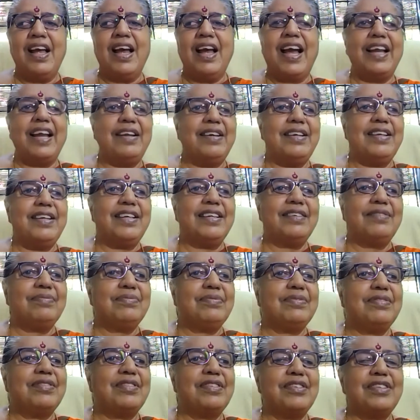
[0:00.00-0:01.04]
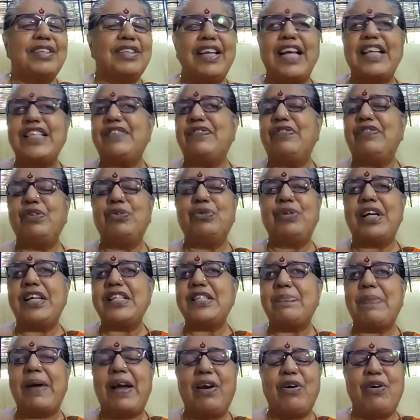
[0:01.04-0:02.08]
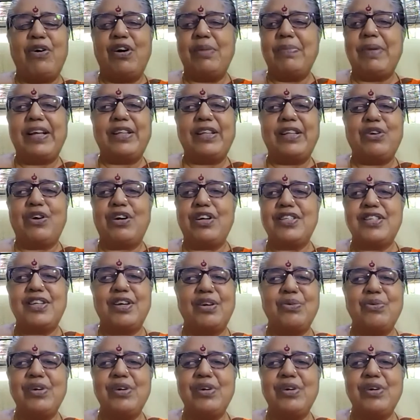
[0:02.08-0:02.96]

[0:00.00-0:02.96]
And the next few days, all my thoughts are